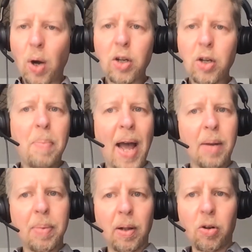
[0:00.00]

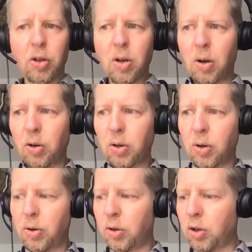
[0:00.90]
compatible
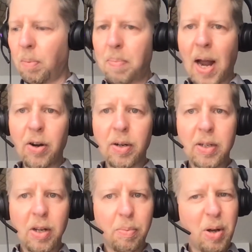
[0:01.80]
or
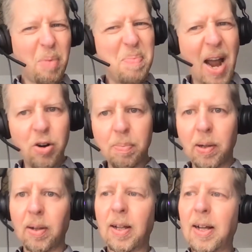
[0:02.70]

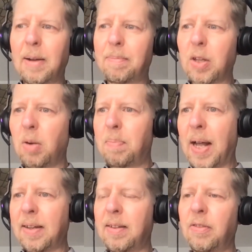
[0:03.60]
comparable,
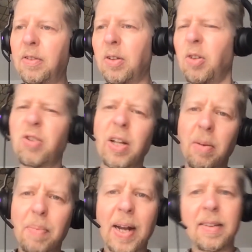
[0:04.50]
competitive, not really
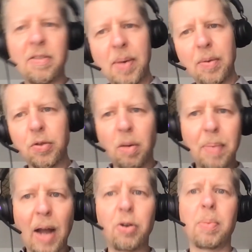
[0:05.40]
competitive, but it was
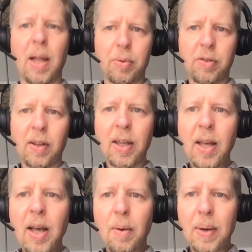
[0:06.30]
comparable, I would say,
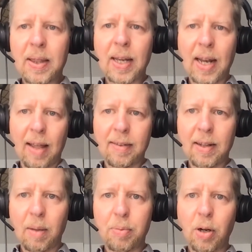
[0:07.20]
with the
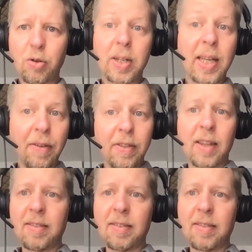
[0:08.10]
classical approach. And given the